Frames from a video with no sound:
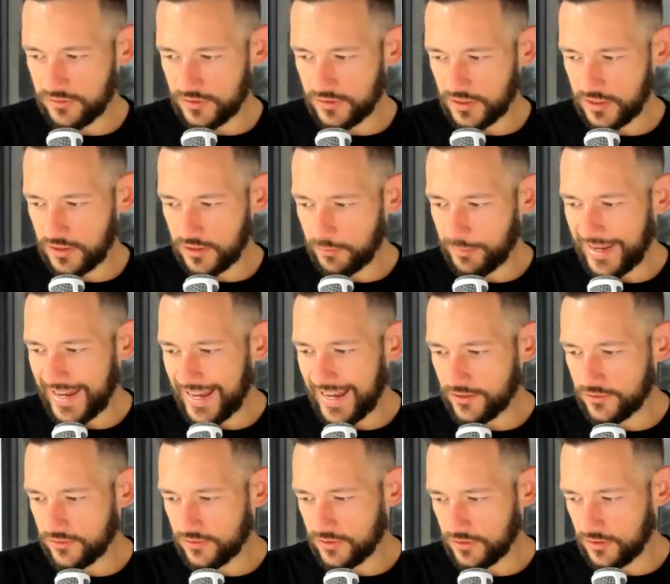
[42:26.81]
in the
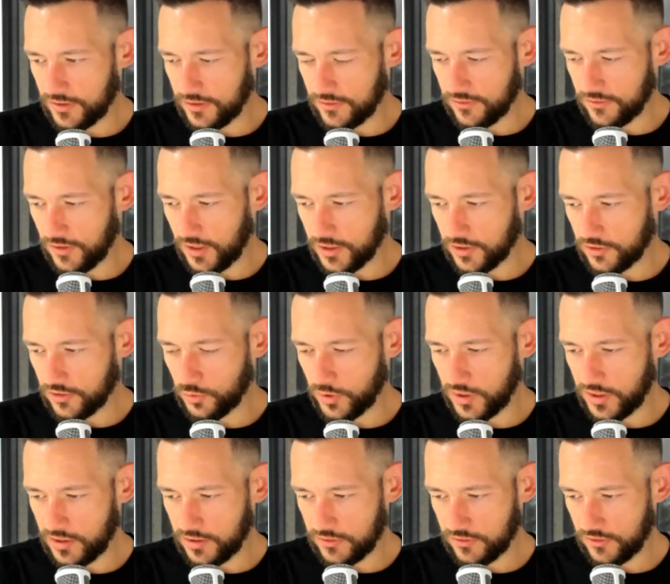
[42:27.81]
past, it's not a
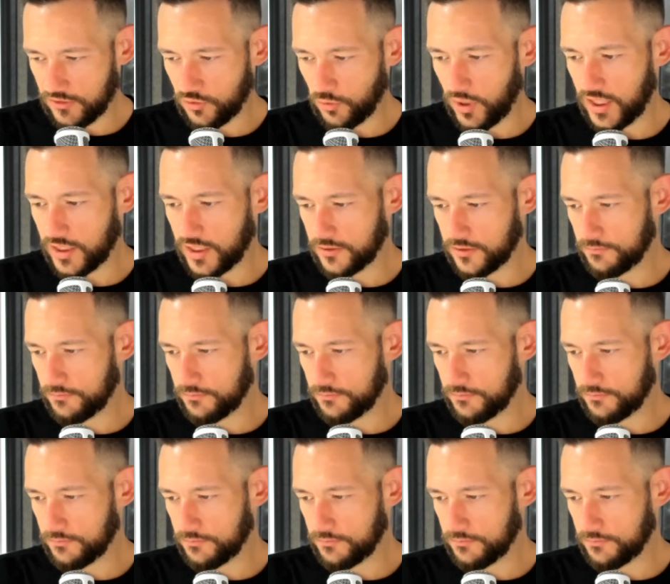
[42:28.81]
tweet, it's a twat.